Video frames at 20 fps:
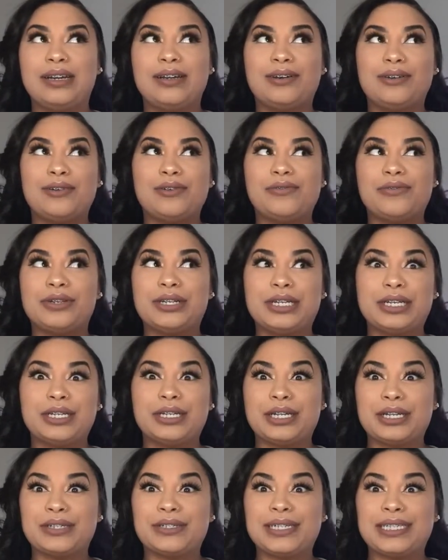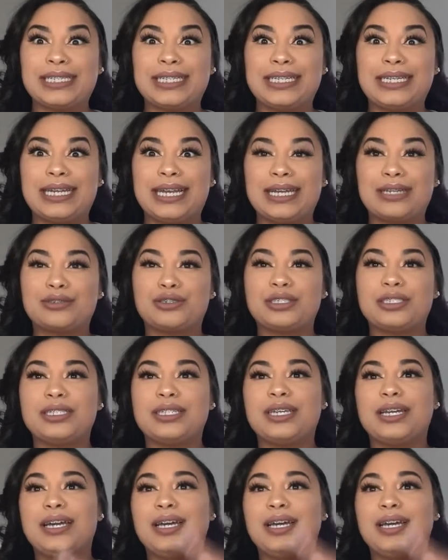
over a year I think actually.